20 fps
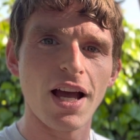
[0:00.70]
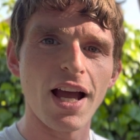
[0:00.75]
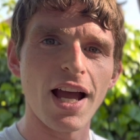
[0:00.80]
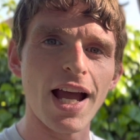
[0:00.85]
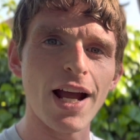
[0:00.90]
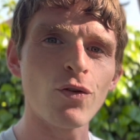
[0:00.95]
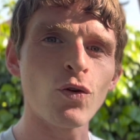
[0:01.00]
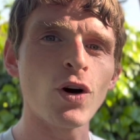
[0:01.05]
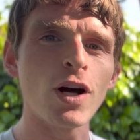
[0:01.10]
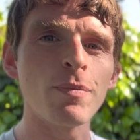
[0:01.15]

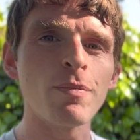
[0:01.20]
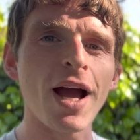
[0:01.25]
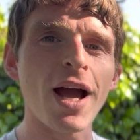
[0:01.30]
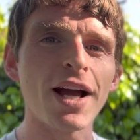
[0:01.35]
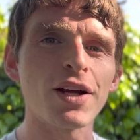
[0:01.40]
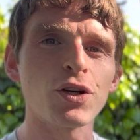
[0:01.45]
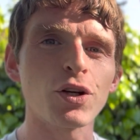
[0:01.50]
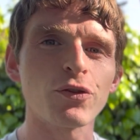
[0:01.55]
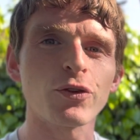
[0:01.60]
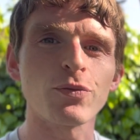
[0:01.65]
Everyone,
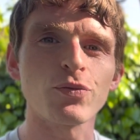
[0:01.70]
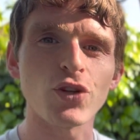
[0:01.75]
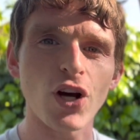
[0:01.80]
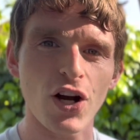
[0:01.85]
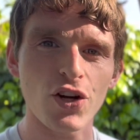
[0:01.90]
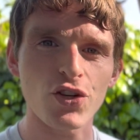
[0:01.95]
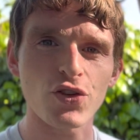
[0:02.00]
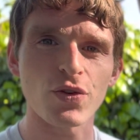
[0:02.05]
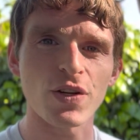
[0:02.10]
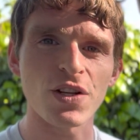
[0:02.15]
Matt here from
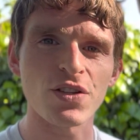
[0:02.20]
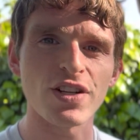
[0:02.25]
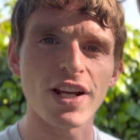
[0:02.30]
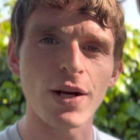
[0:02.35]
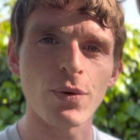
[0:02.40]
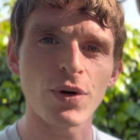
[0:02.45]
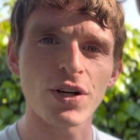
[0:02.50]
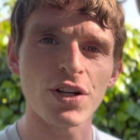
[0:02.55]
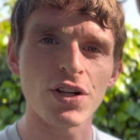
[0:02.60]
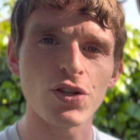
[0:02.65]
Doc Swinane.
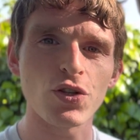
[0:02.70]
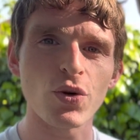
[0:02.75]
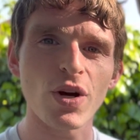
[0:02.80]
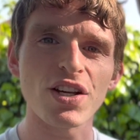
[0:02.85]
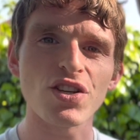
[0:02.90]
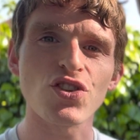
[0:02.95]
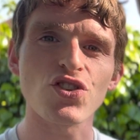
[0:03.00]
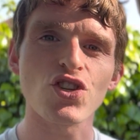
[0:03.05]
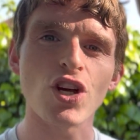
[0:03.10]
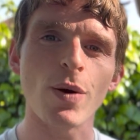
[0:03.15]
Today we're going to do a
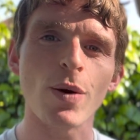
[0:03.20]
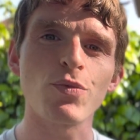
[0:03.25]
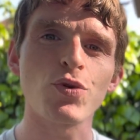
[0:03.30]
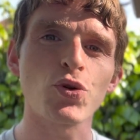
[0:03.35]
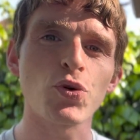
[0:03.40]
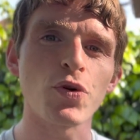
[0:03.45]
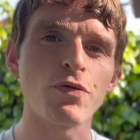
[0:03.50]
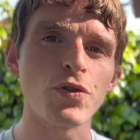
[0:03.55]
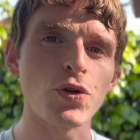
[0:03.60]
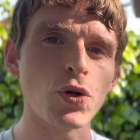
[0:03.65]
subbed
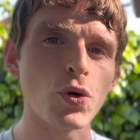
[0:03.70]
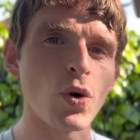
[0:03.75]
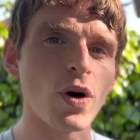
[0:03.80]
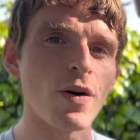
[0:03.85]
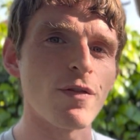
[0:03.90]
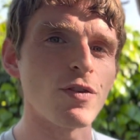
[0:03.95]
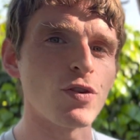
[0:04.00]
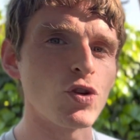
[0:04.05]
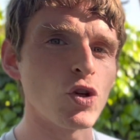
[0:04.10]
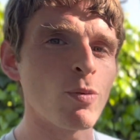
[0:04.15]
review
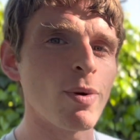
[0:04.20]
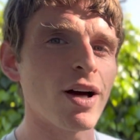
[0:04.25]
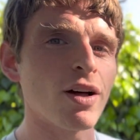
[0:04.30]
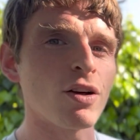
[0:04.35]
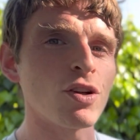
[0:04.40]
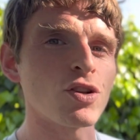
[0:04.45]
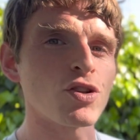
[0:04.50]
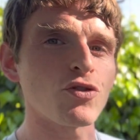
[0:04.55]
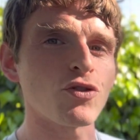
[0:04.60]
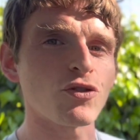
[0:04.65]
of the New
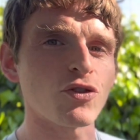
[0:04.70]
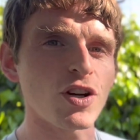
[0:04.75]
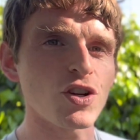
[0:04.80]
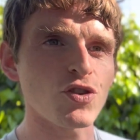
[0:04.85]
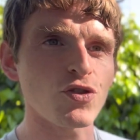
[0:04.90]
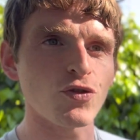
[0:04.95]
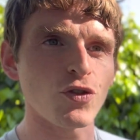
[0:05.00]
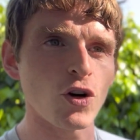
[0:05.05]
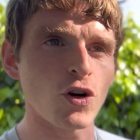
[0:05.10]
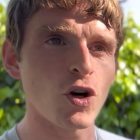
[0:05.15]
Balance
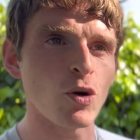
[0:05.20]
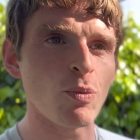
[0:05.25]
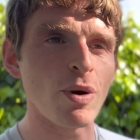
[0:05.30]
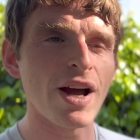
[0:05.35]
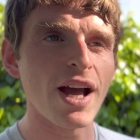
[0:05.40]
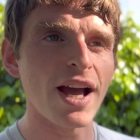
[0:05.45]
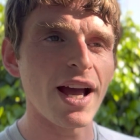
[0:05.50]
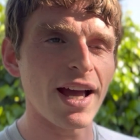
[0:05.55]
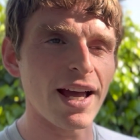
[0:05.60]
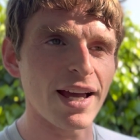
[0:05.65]
Fresh Foam
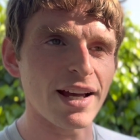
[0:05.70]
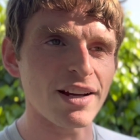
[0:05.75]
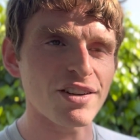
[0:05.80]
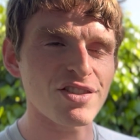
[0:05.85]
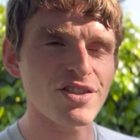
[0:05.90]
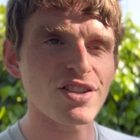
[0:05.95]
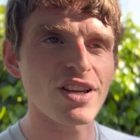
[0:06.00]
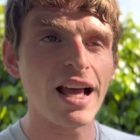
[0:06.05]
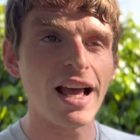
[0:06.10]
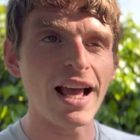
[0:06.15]

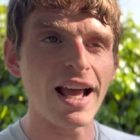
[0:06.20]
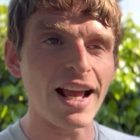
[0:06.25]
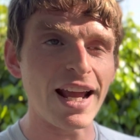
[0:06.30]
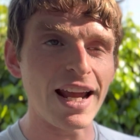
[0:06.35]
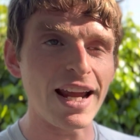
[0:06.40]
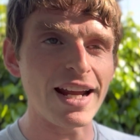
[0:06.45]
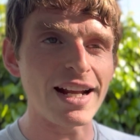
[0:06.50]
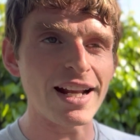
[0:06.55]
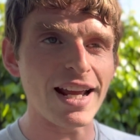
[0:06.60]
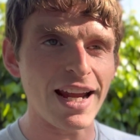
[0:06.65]
X
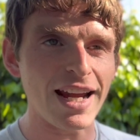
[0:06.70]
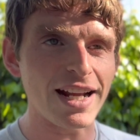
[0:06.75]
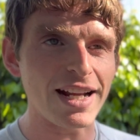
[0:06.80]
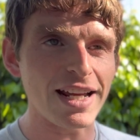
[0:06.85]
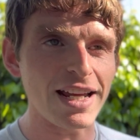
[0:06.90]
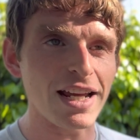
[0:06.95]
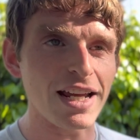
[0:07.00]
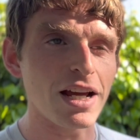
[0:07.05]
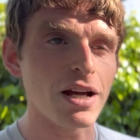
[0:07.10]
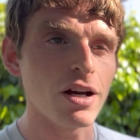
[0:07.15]

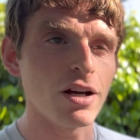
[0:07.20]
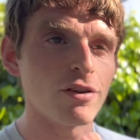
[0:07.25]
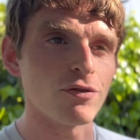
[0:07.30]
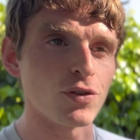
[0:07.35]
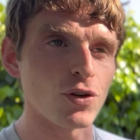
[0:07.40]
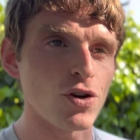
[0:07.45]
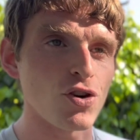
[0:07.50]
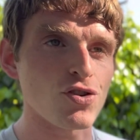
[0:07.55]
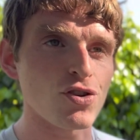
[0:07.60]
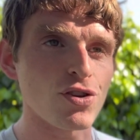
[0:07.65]
880
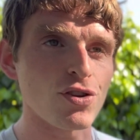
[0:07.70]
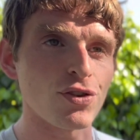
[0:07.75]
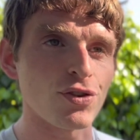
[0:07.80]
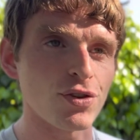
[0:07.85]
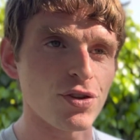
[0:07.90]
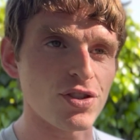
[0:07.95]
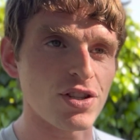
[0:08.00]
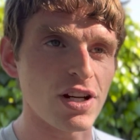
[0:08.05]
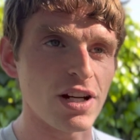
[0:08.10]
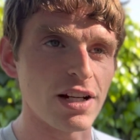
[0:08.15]
version
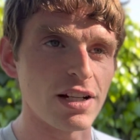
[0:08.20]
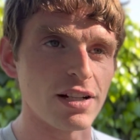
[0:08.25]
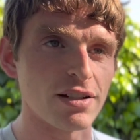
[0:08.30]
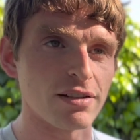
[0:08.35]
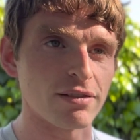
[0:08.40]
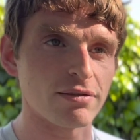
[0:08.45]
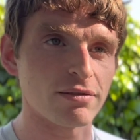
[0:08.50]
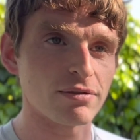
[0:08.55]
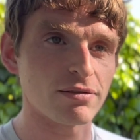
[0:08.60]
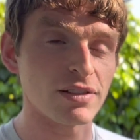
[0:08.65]

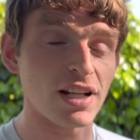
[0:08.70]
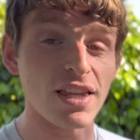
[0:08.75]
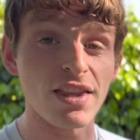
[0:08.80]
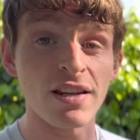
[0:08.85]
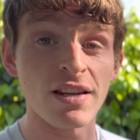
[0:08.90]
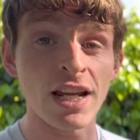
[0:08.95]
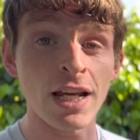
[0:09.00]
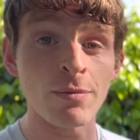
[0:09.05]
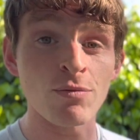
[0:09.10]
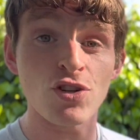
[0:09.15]
13. And the
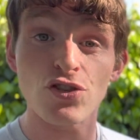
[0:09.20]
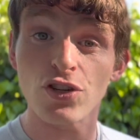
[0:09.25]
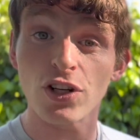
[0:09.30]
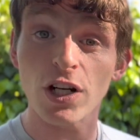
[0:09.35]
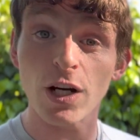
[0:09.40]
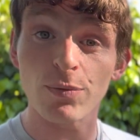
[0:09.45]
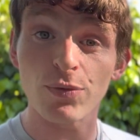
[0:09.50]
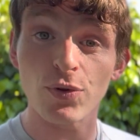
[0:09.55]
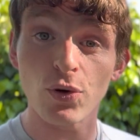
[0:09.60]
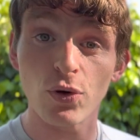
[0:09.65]
name just took
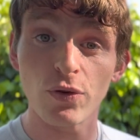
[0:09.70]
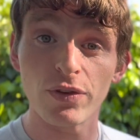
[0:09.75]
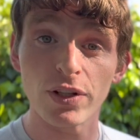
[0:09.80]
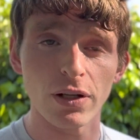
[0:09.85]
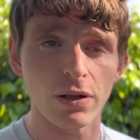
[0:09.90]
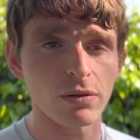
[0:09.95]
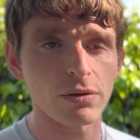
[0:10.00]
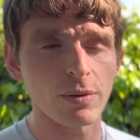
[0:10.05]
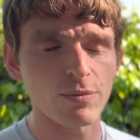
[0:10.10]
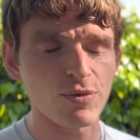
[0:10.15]
up the whole
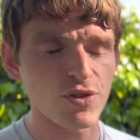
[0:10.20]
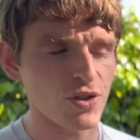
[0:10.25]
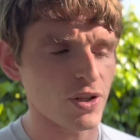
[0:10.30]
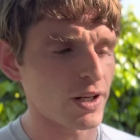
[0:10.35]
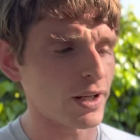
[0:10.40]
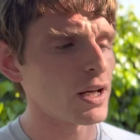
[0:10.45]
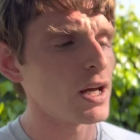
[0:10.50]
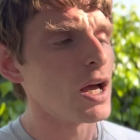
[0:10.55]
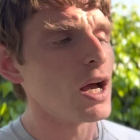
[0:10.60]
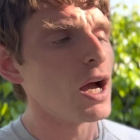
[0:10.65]
video. Just kidding.